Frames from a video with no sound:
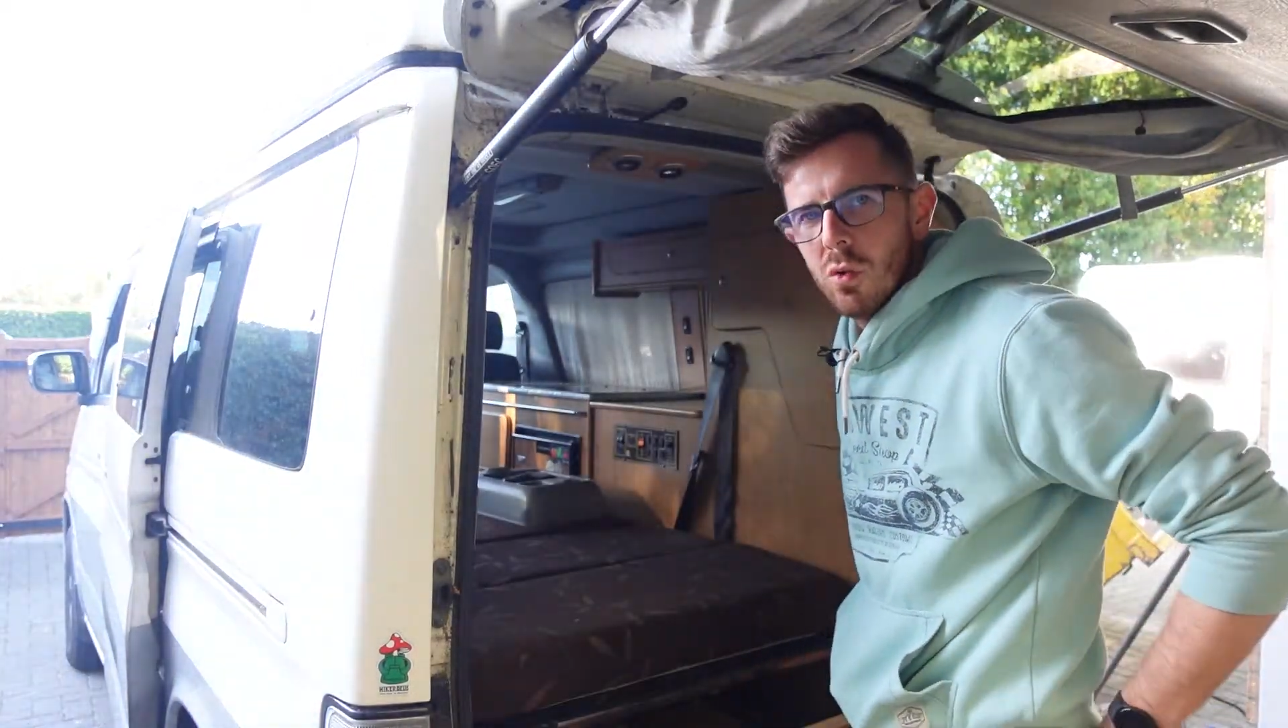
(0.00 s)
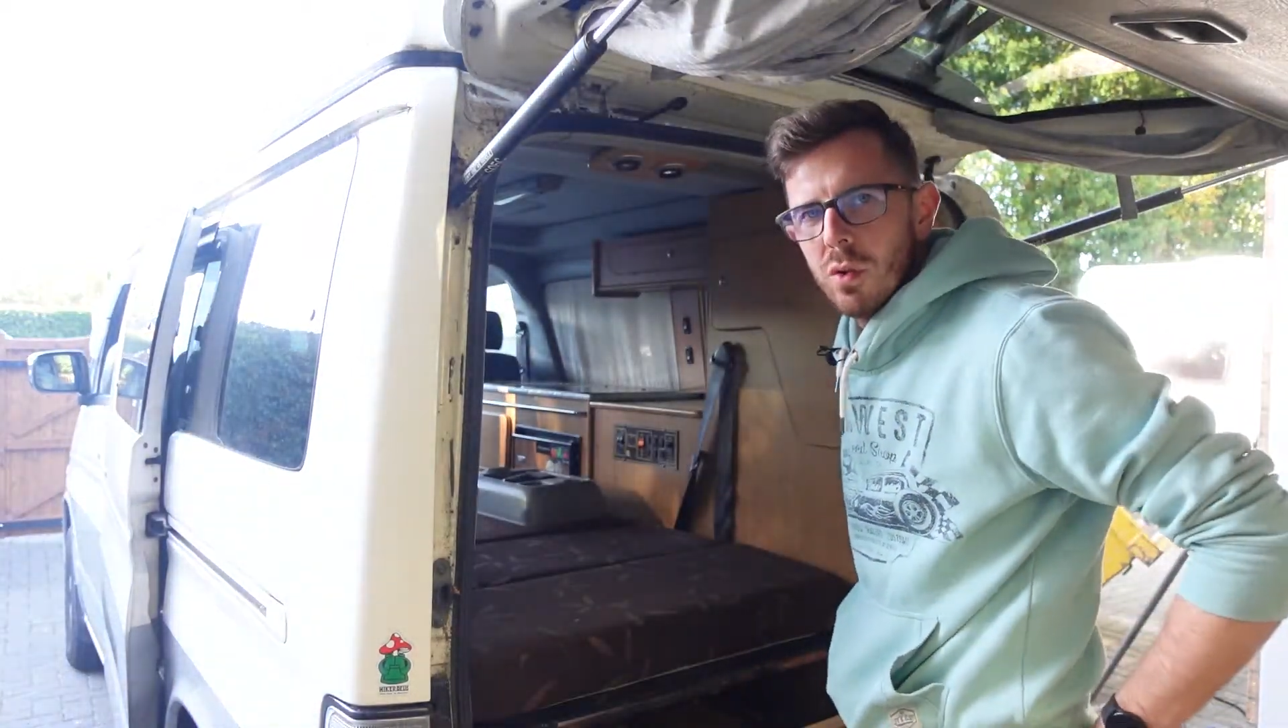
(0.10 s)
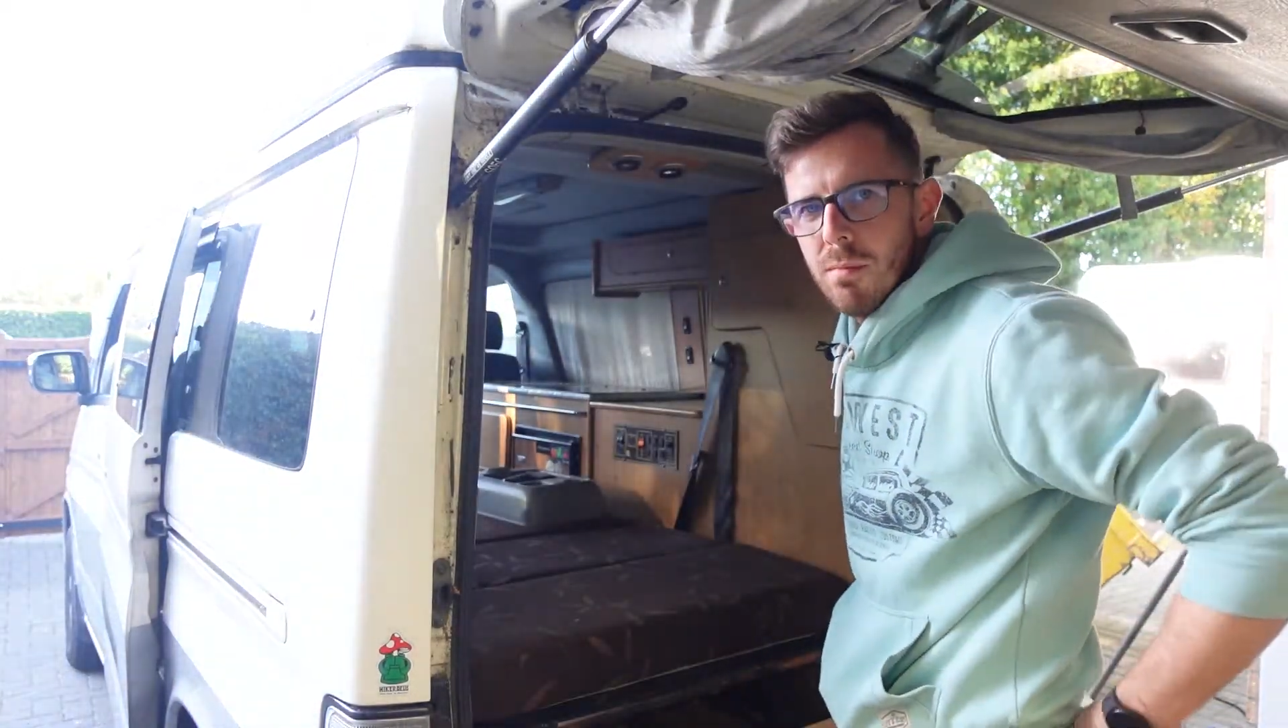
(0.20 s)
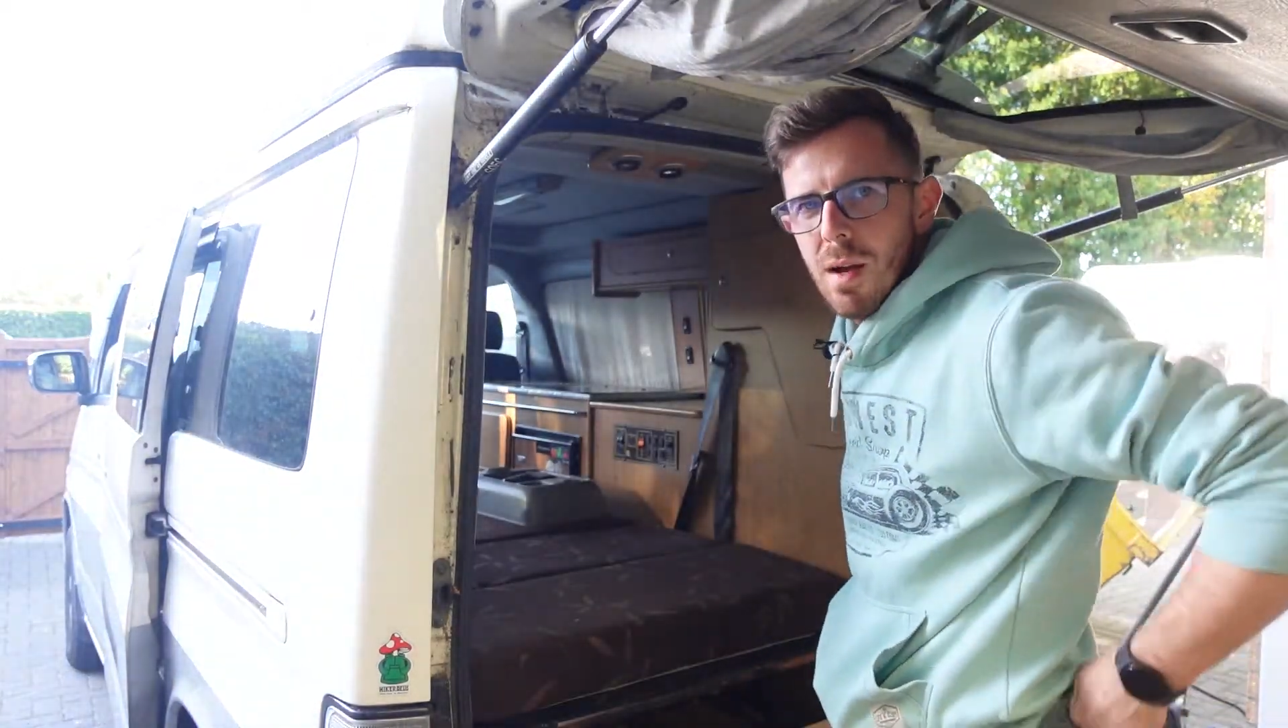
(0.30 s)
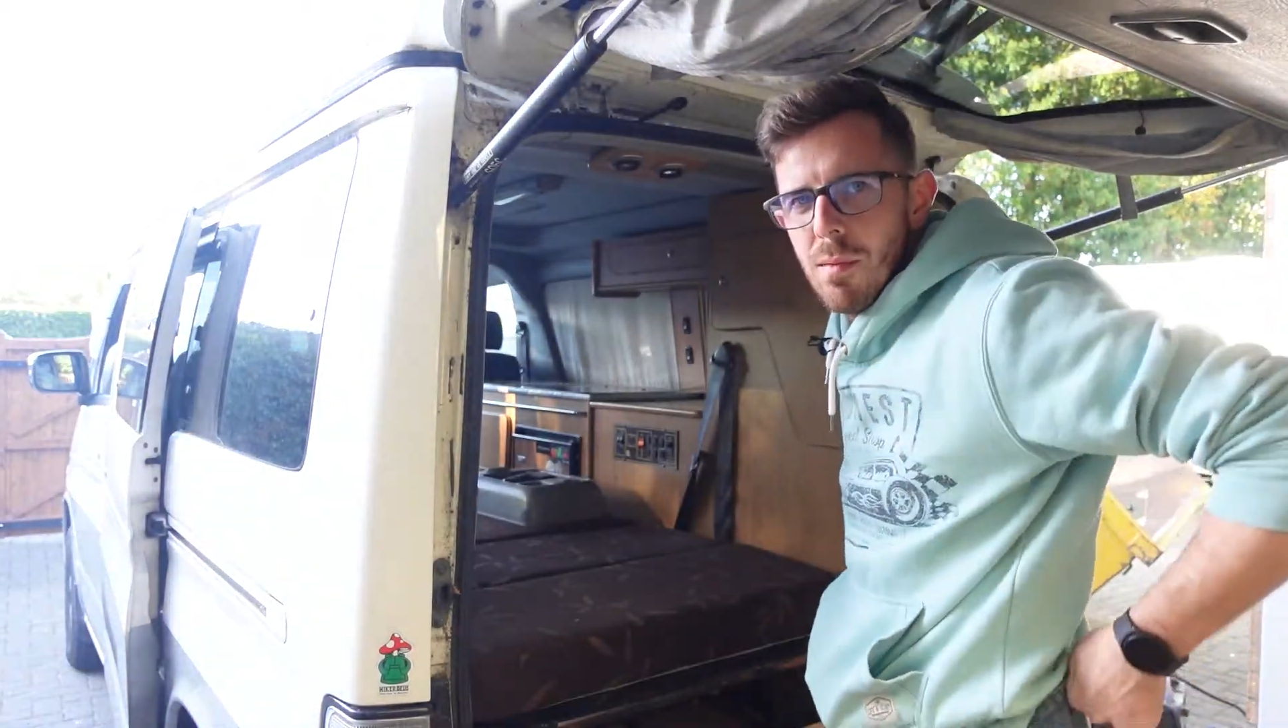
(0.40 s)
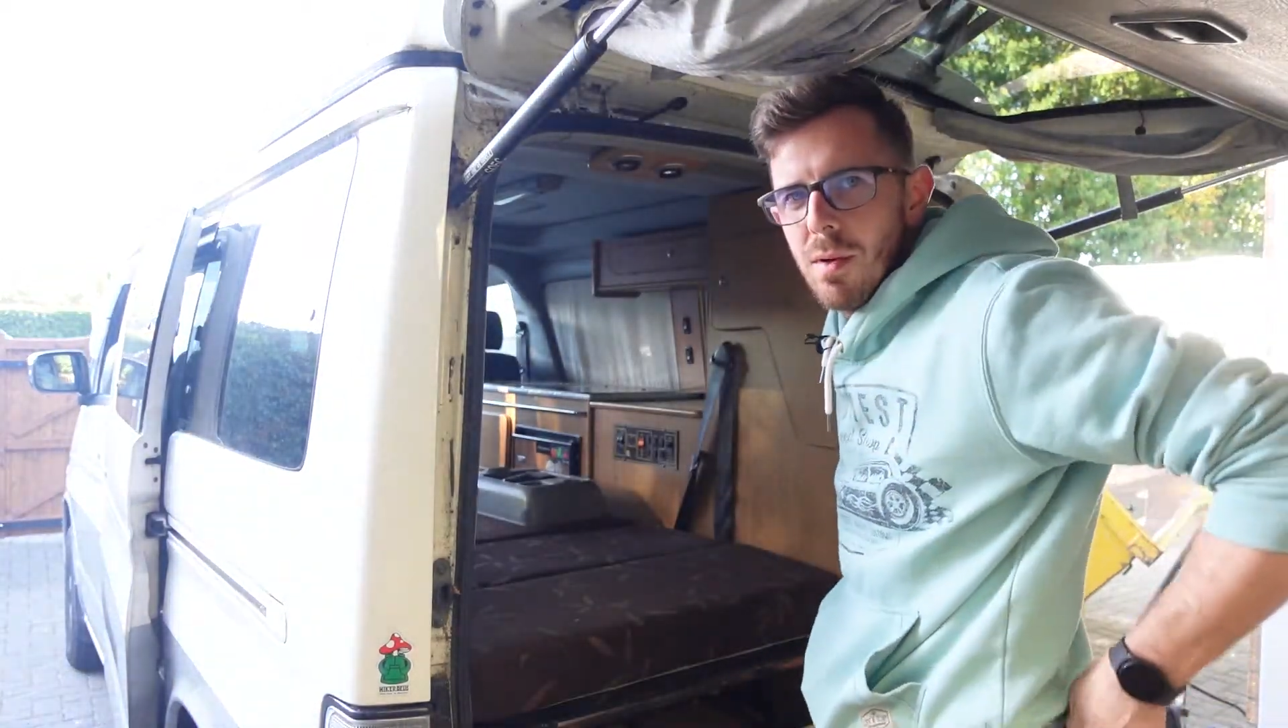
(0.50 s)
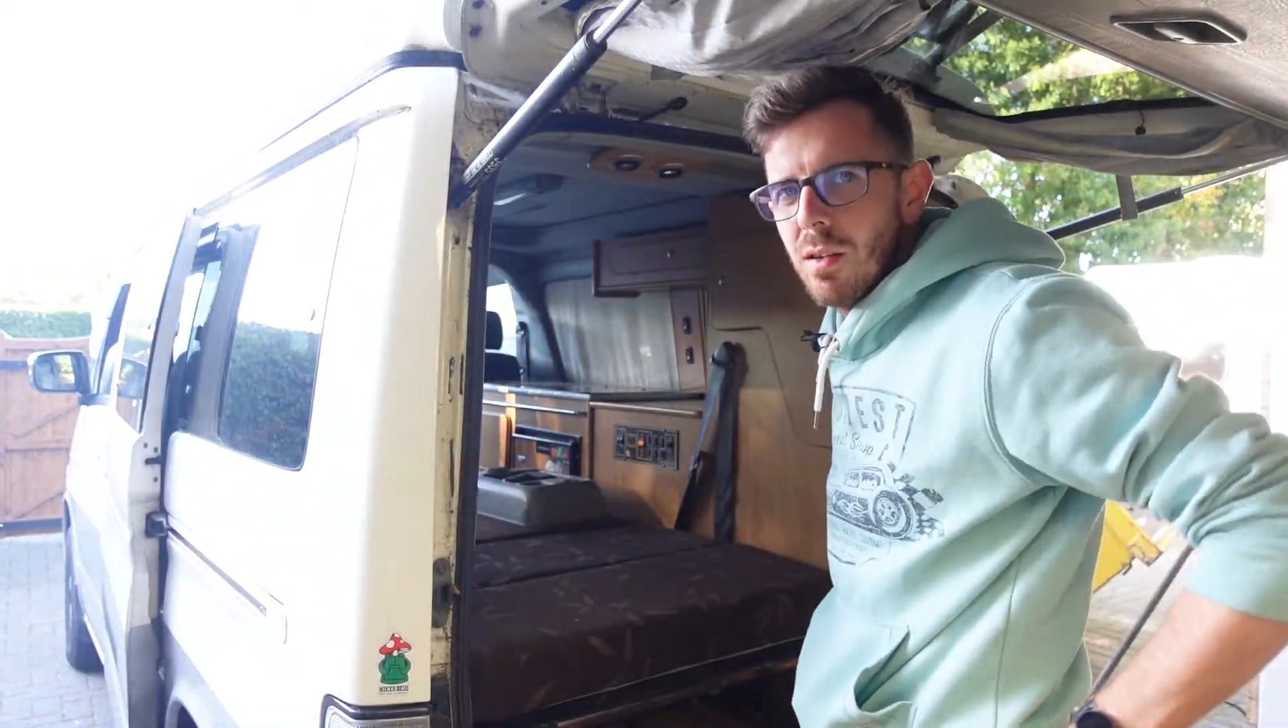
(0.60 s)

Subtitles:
awning, maybe,